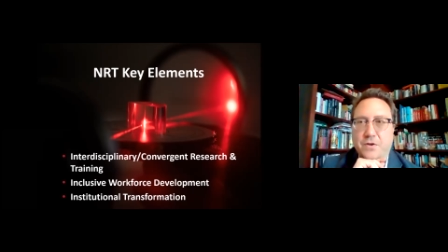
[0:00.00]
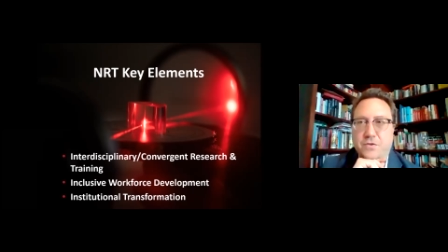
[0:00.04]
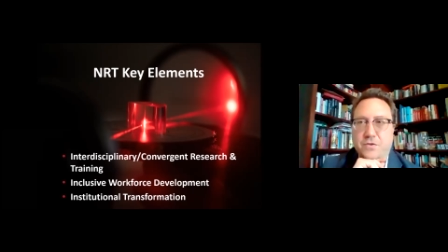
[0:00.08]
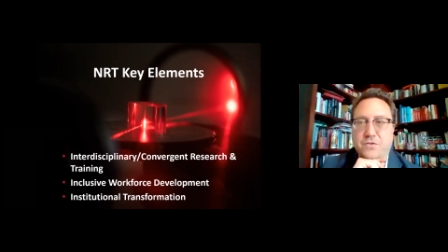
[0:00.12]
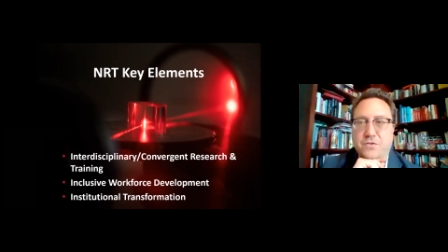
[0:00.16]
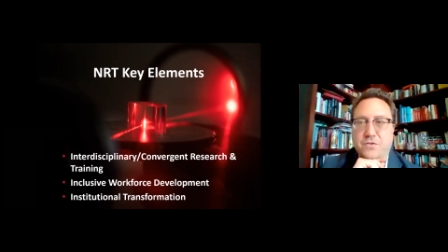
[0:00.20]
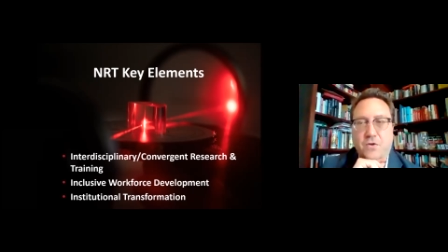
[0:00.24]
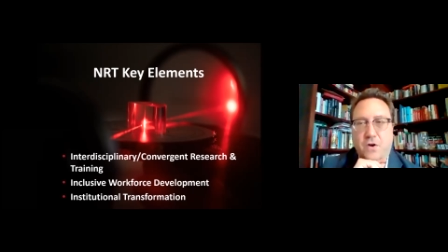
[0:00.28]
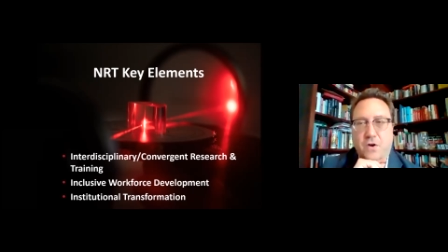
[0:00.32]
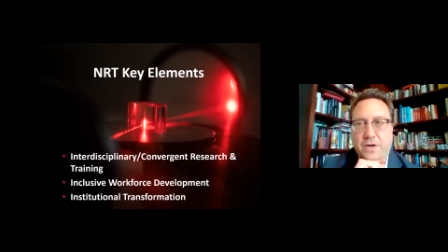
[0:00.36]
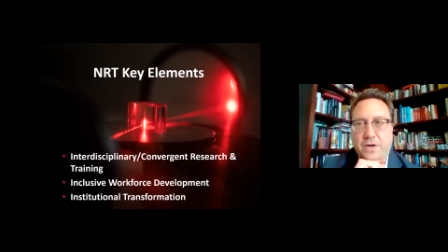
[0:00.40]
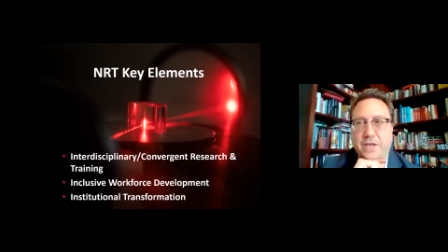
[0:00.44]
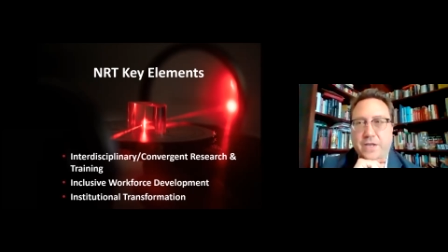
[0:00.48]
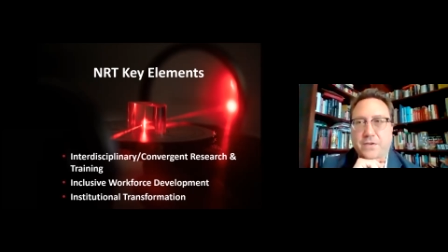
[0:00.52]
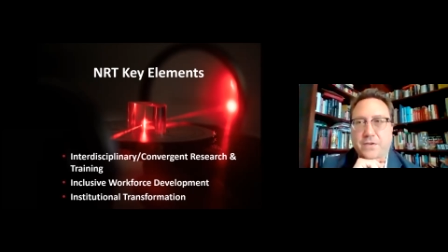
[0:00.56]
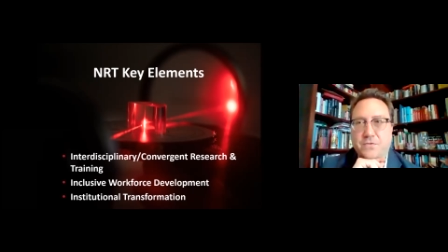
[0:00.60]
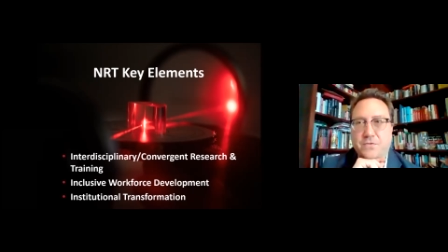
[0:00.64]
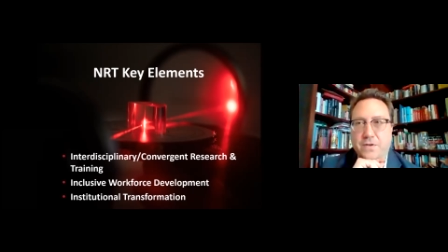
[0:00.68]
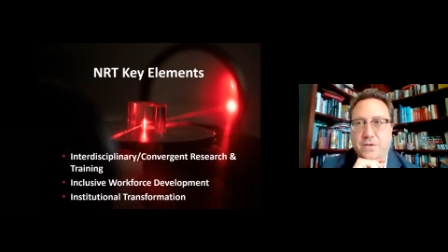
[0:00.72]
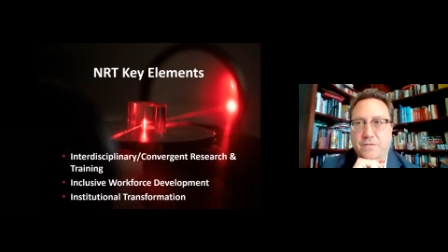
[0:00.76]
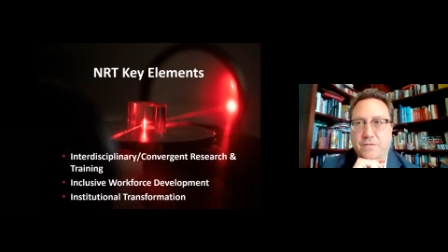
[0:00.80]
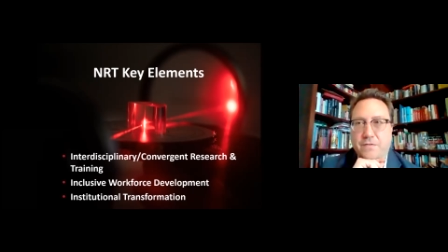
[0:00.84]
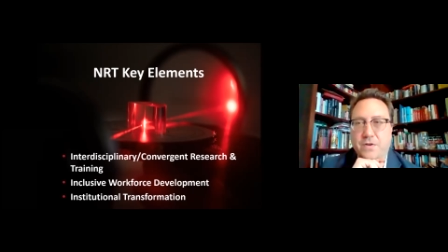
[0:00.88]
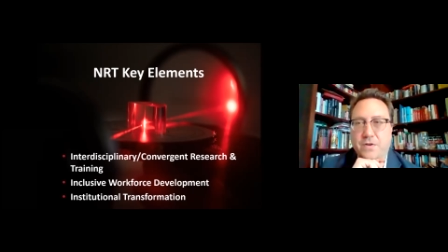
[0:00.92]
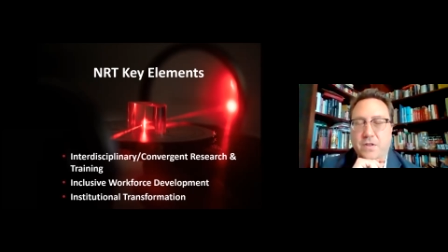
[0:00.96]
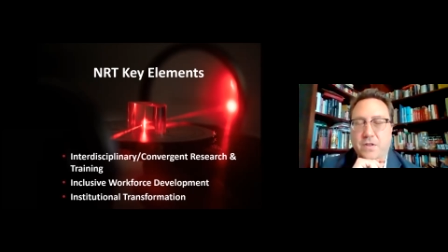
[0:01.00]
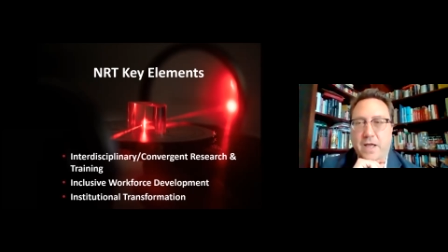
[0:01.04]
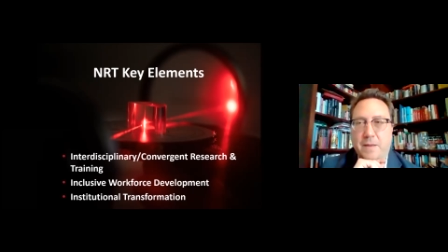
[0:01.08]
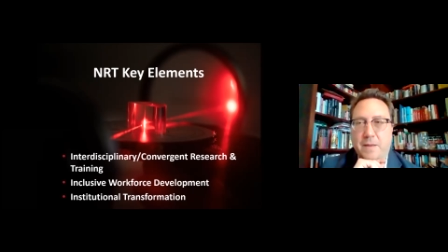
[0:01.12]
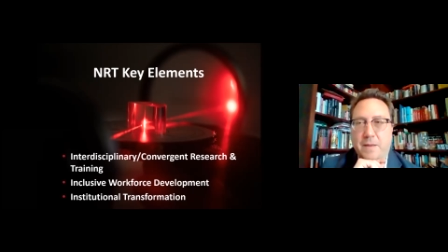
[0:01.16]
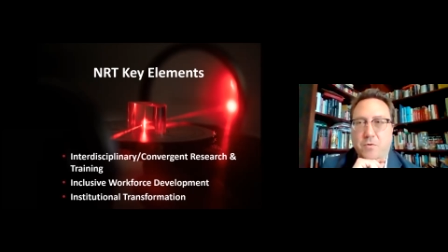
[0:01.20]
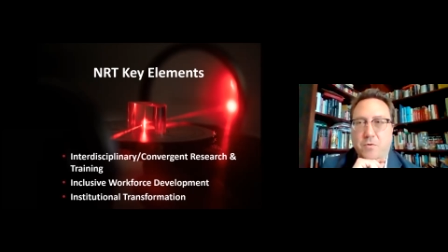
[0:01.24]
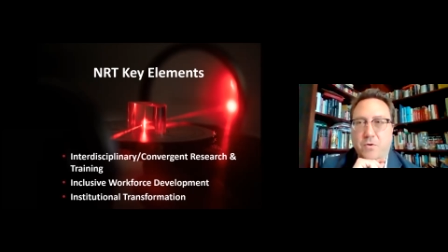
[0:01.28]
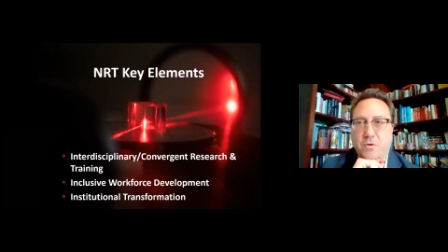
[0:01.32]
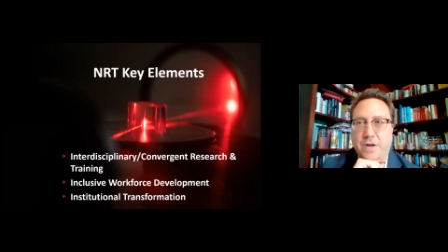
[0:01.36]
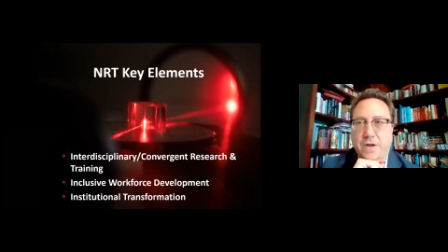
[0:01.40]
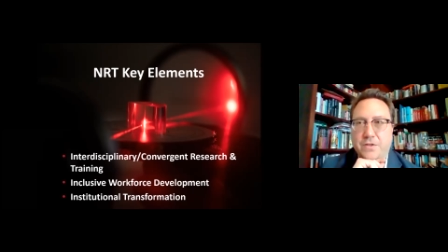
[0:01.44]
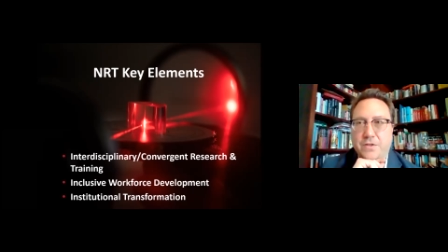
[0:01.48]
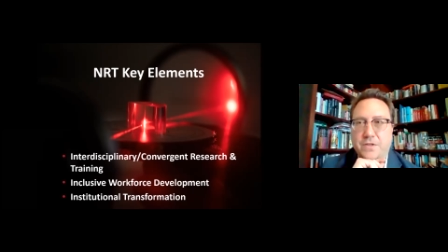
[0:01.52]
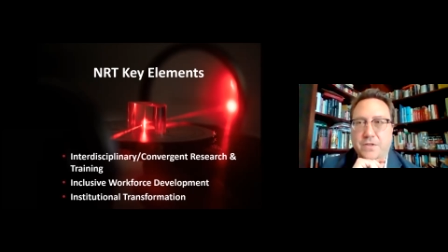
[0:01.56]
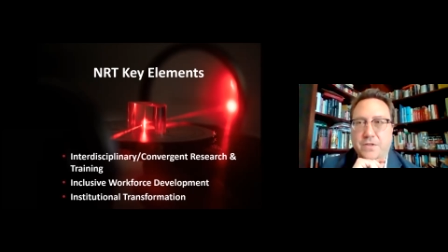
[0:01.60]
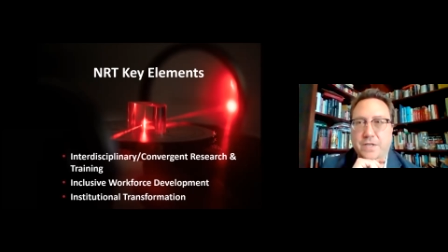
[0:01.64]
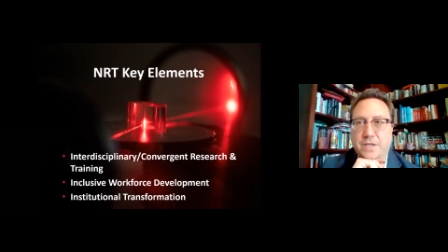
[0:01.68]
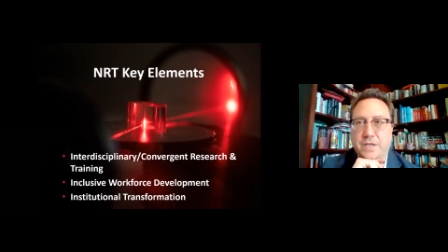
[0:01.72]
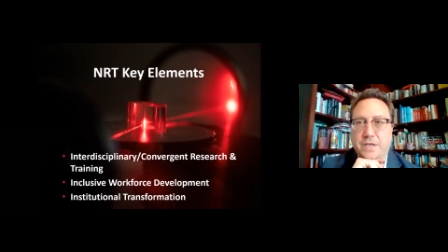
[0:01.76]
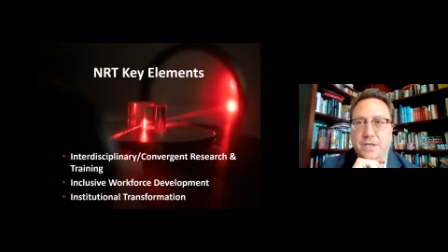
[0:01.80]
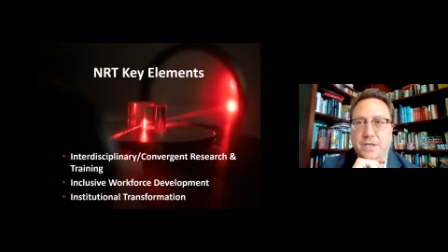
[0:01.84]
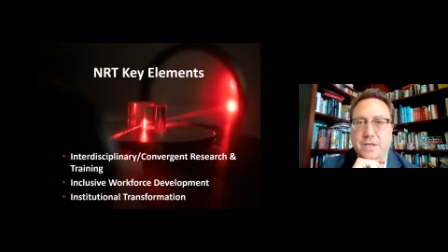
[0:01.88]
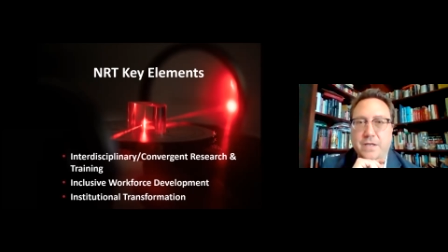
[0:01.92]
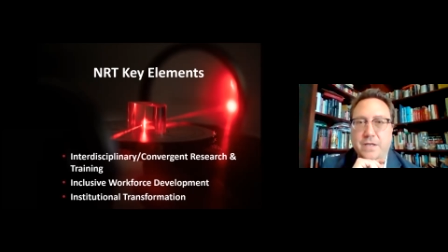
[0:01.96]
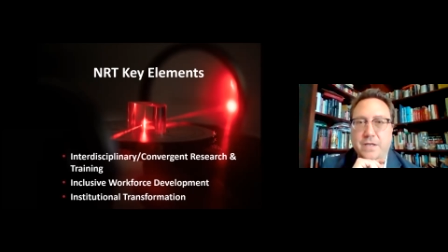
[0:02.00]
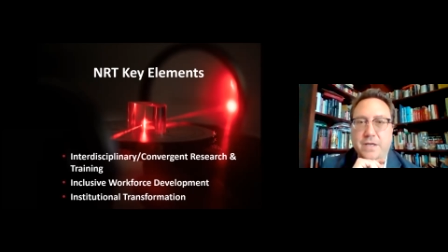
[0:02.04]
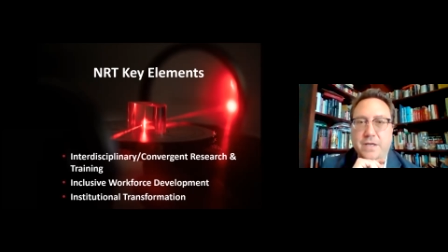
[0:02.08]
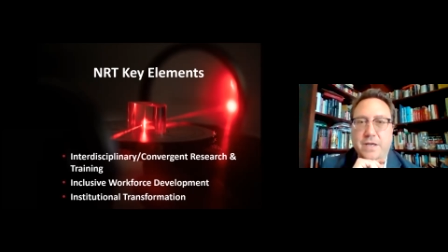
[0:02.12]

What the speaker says: strong history of collaboration